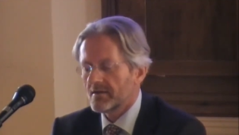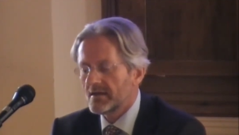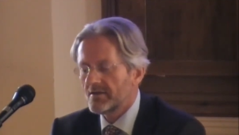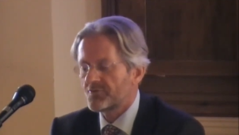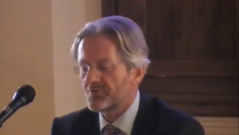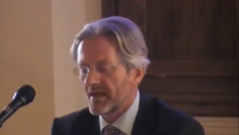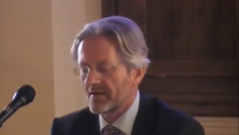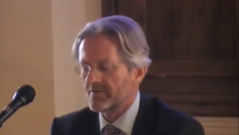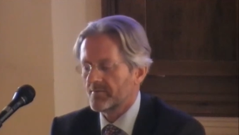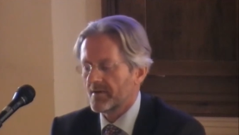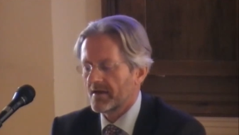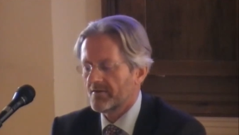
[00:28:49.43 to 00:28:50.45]
each
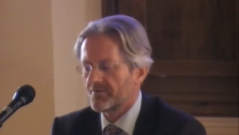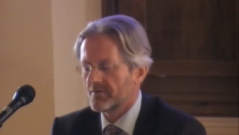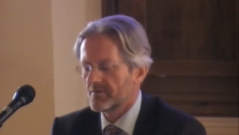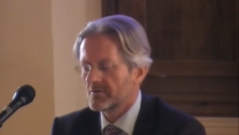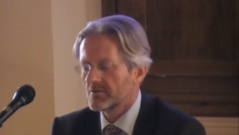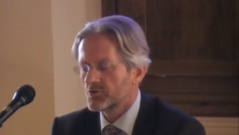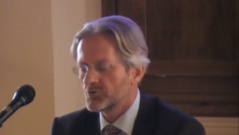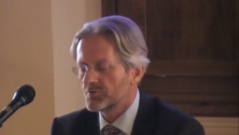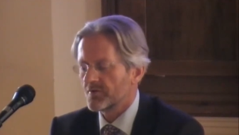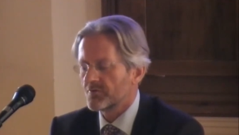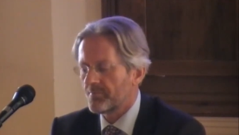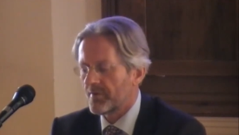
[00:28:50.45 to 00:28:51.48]
database
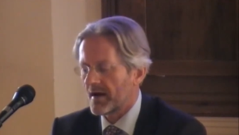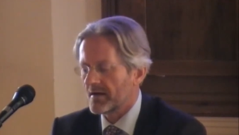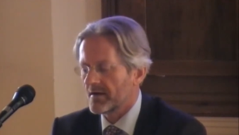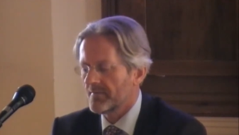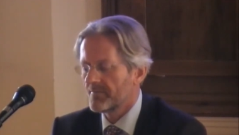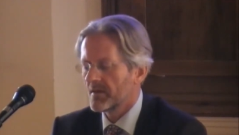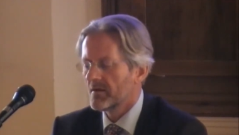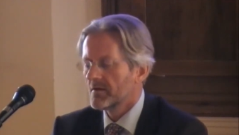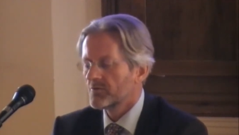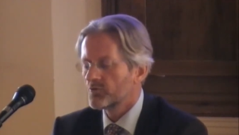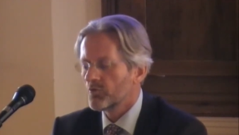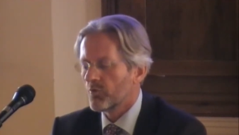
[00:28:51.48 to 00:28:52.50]
should aspire
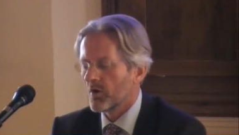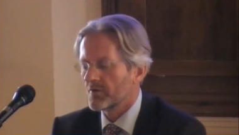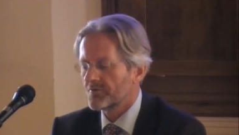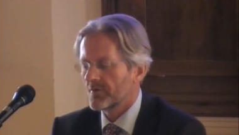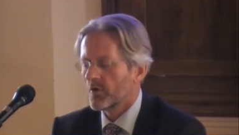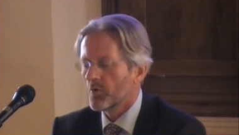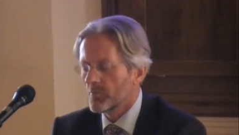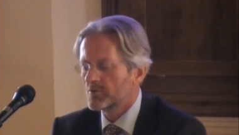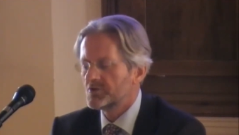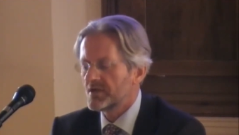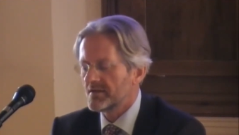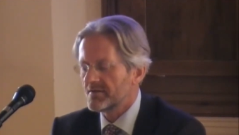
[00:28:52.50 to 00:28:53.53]
towards
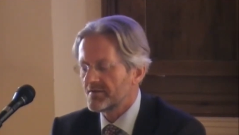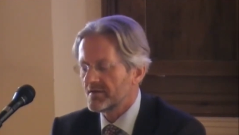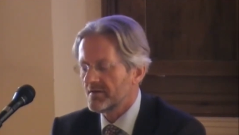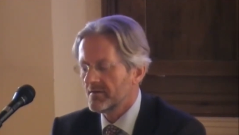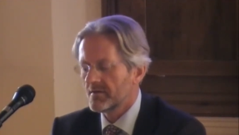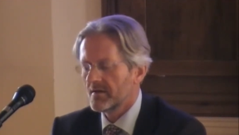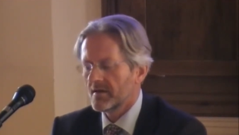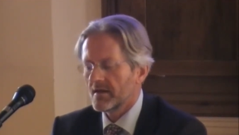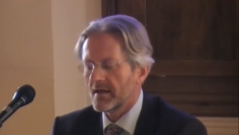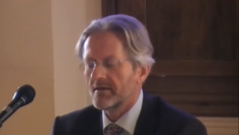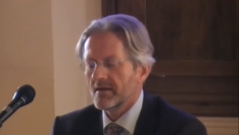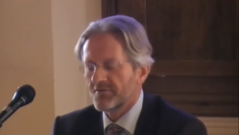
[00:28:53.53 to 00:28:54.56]
homogeneity
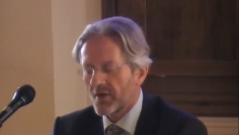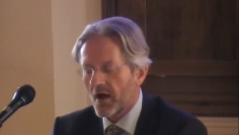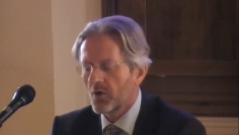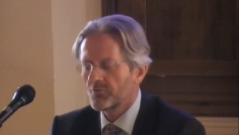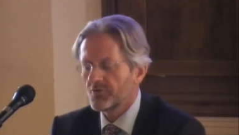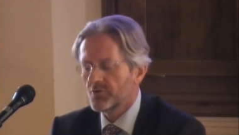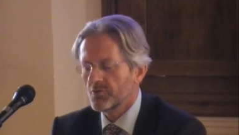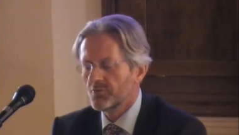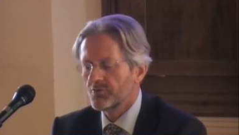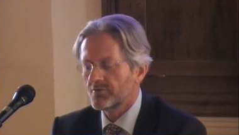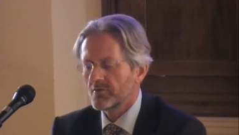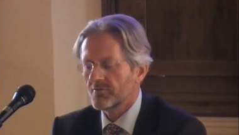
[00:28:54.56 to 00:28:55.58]
in its own
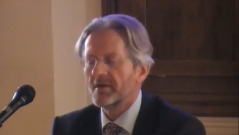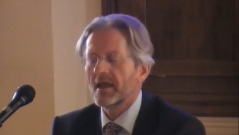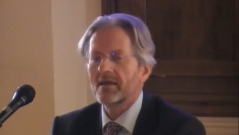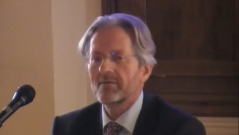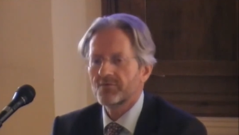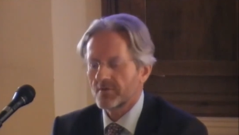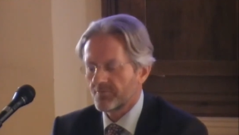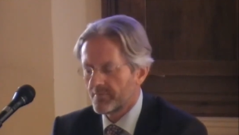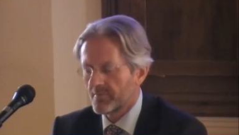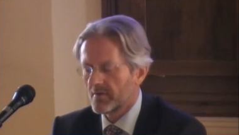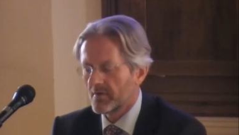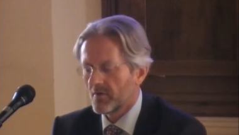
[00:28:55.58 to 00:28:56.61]
use of names and
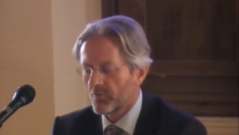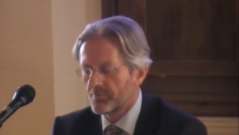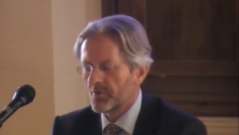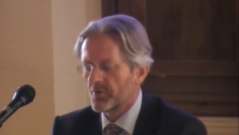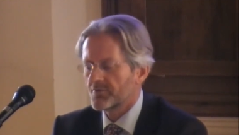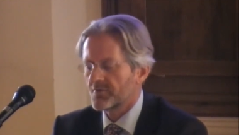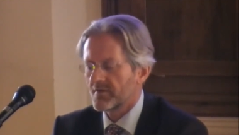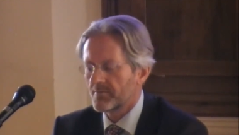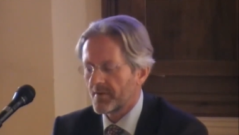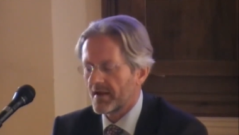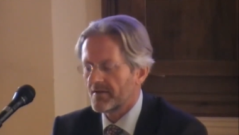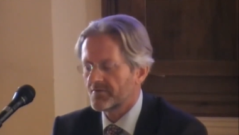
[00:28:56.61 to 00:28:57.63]
of persons
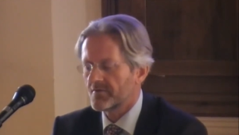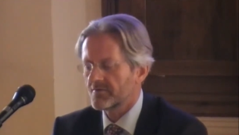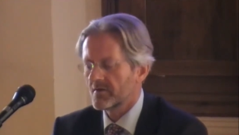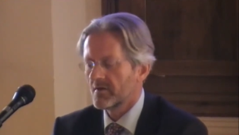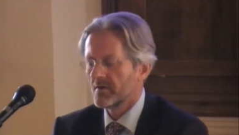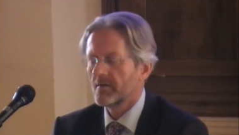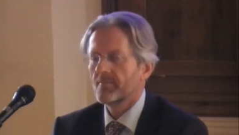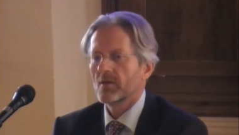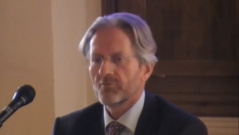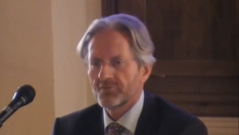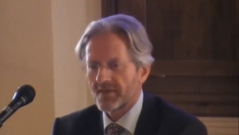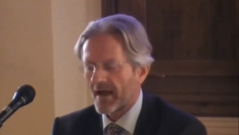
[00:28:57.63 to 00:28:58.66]
and places
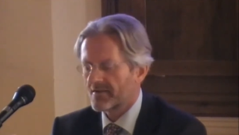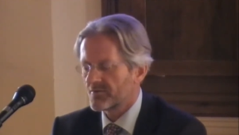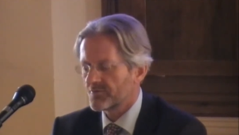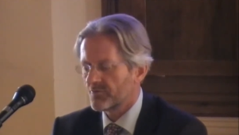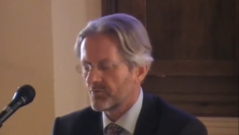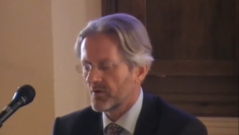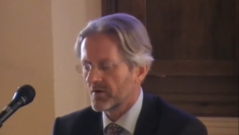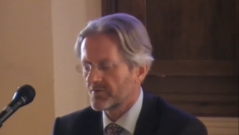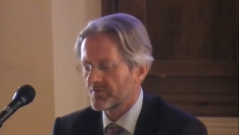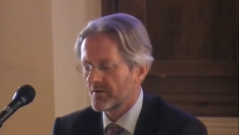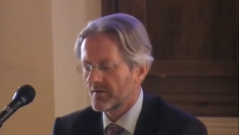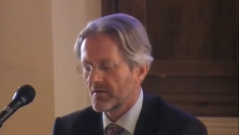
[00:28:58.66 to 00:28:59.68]
of titles of works,